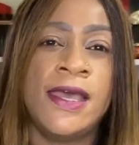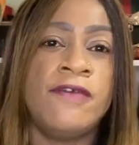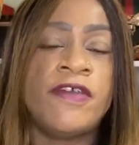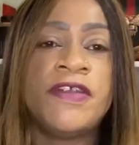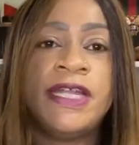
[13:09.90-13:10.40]

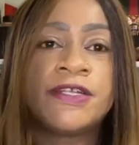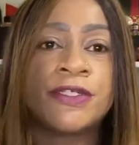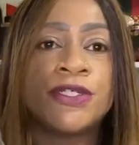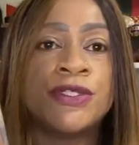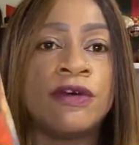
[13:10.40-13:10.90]
very
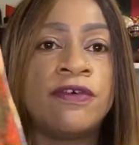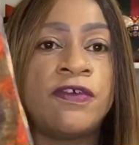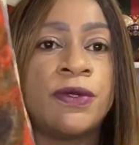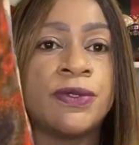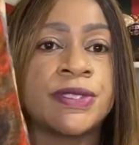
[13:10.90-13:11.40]
little to no
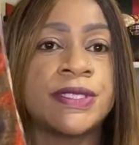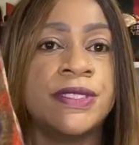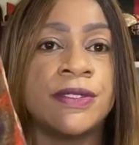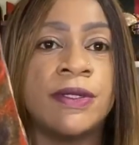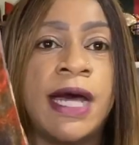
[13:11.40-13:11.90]
flaws.
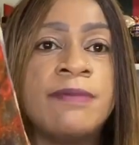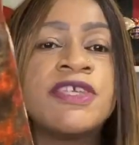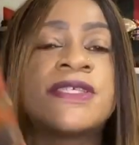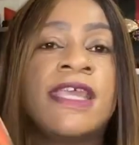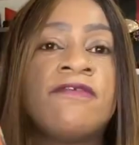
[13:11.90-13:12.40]
You know, I'm
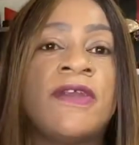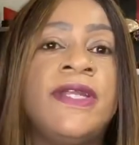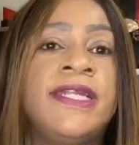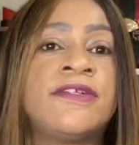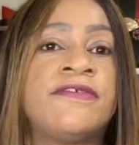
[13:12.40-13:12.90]
just saying
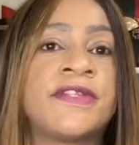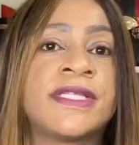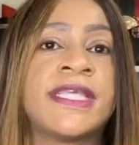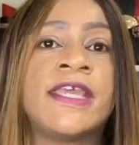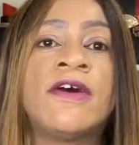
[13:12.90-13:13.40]
very little for the
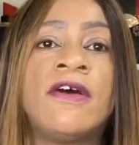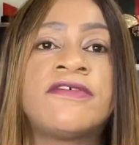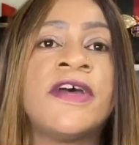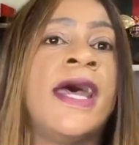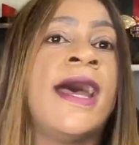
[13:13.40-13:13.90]
sake
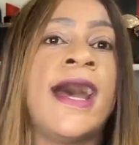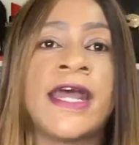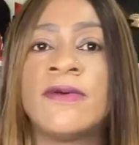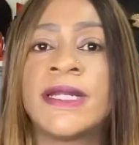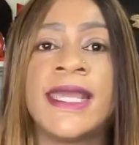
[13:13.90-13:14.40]
of,
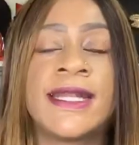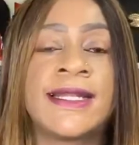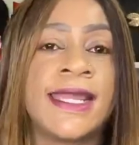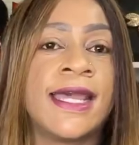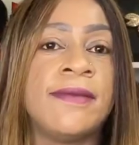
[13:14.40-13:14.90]
I don't want to act
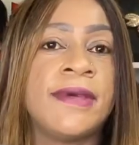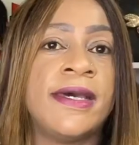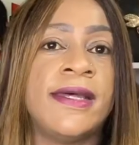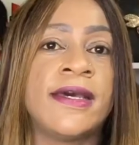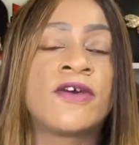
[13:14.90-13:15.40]
like I'm
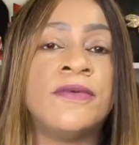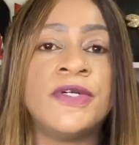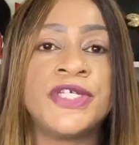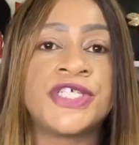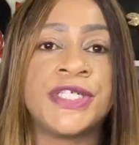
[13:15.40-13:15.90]
a, a
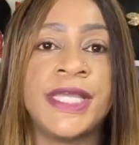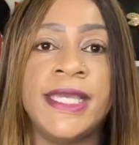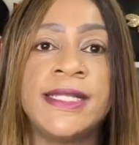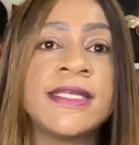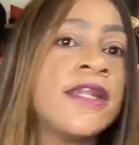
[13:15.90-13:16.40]
commercial
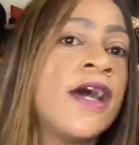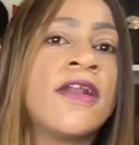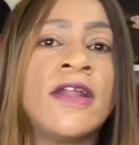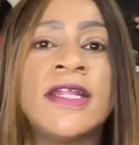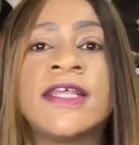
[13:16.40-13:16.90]
here and say, no,
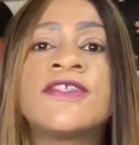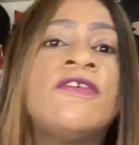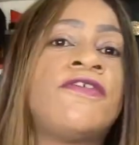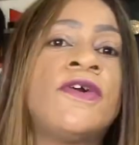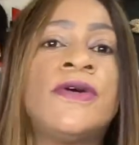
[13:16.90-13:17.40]
no, no, there's
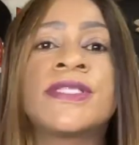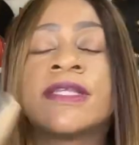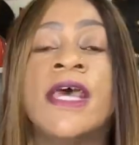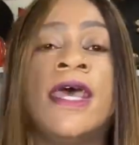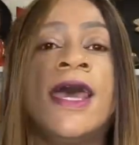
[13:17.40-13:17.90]
no flaws.
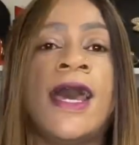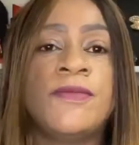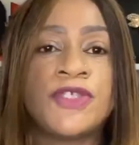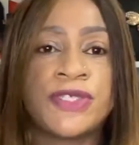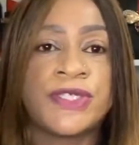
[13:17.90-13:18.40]

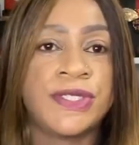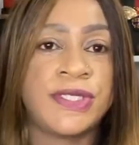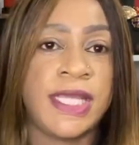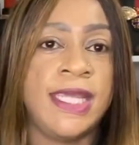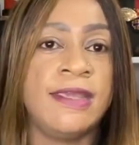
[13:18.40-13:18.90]
I'm just
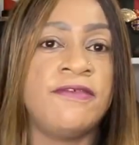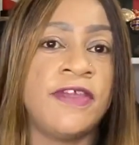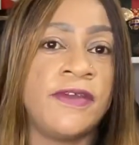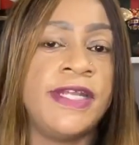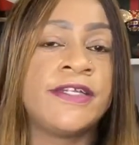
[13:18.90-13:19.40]
saying
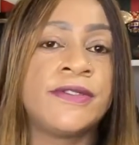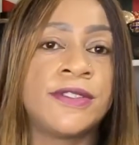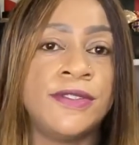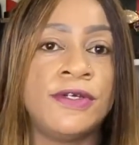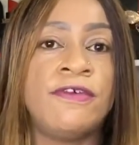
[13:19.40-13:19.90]
very little
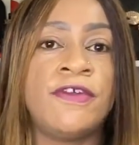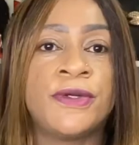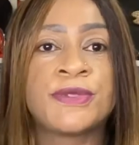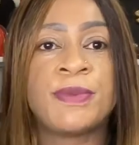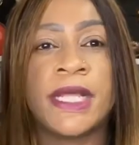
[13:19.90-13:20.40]
to no
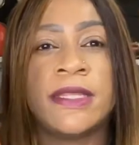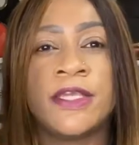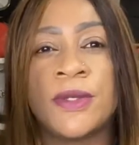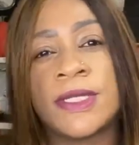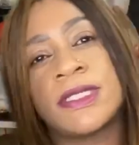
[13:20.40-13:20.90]
flaws, but I
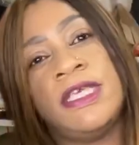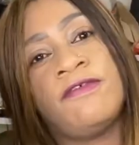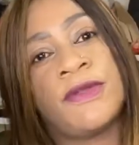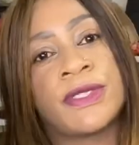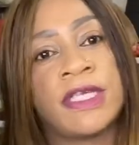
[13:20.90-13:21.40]
think you can see
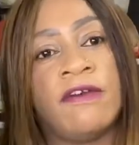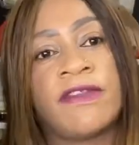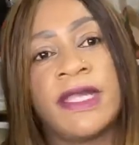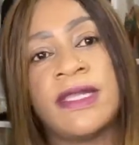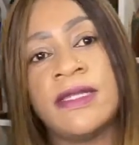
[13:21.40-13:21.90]
for yourself
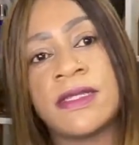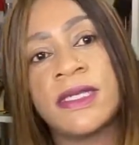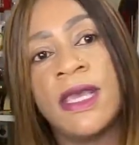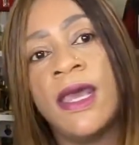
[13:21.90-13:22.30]
that these